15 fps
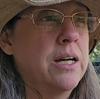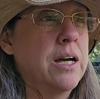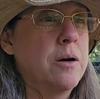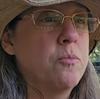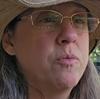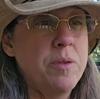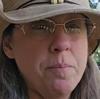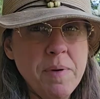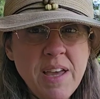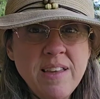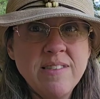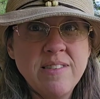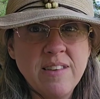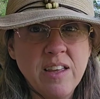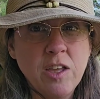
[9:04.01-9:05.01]
The
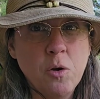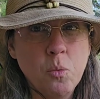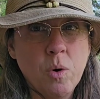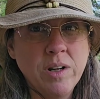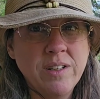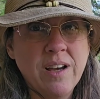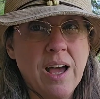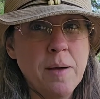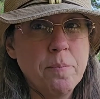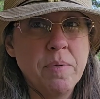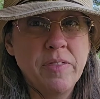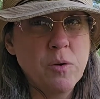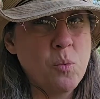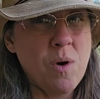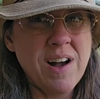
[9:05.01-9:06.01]
bees sting you one time,
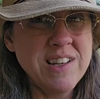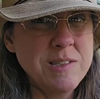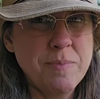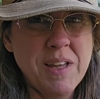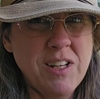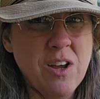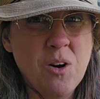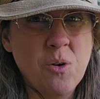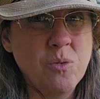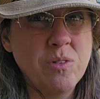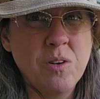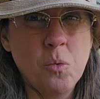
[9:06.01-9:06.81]
but the wasp, they don't.